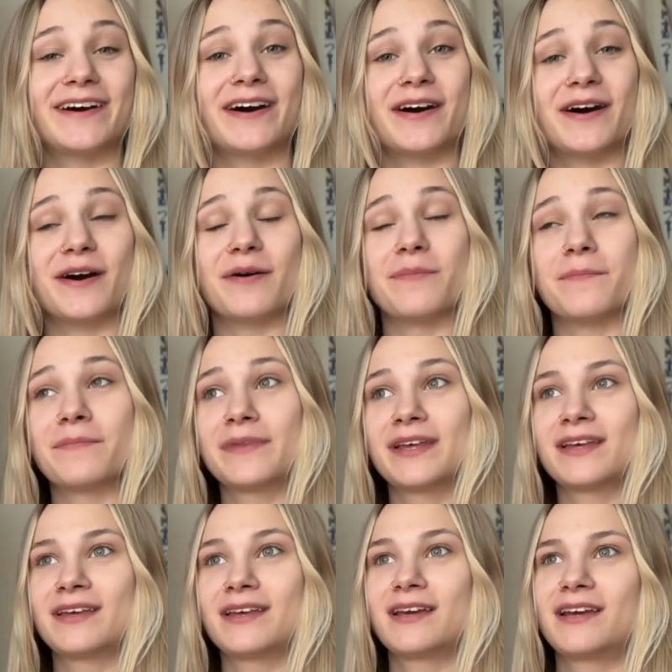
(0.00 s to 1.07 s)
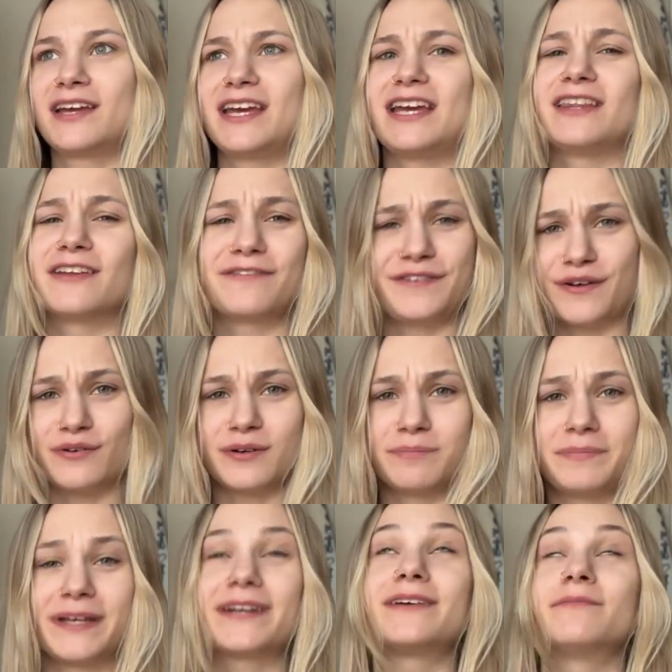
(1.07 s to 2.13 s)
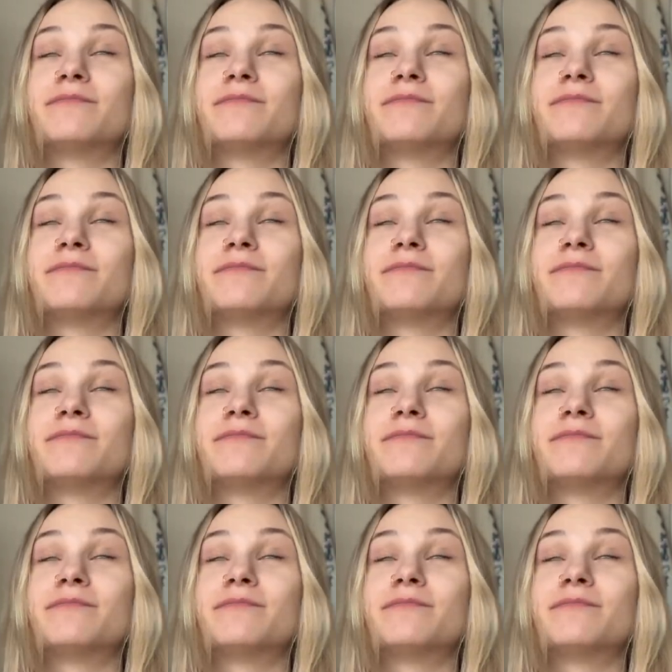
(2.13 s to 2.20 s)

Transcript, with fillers: um in the few big